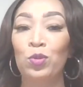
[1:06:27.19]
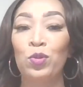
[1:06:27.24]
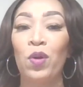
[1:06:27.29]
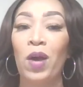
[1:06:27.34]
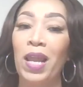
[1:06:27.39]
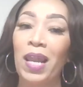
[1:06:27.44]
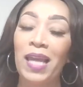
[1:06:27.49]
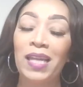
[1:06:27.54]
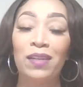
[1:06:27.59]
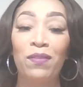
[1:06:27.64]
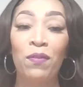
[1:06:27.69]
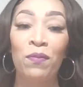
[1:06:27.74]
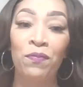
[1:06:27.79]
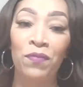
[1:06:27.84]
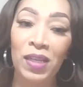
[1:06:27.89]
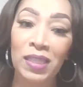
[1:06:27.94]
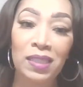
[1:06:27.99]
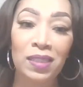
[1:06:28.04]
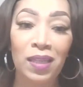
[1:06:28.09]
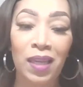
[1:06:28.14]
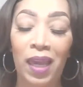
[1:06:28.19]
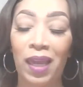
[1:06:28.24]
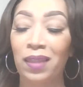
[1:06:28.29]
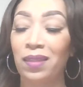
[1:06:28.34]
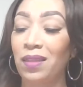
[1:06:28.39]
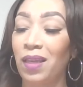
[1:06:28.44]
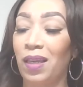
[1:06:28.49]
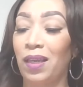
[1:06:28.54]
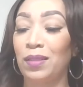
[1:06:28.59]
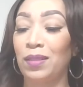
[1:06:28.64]
You know, I like to
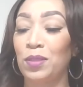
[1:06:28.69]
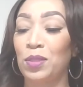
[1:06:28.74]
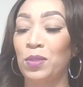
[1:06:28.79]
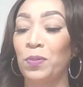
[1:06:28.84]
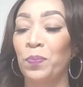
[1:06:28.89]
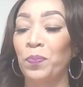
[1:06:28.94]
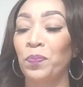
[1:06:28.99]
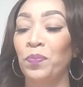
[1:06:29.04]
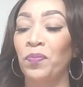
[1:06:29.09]
investigate things.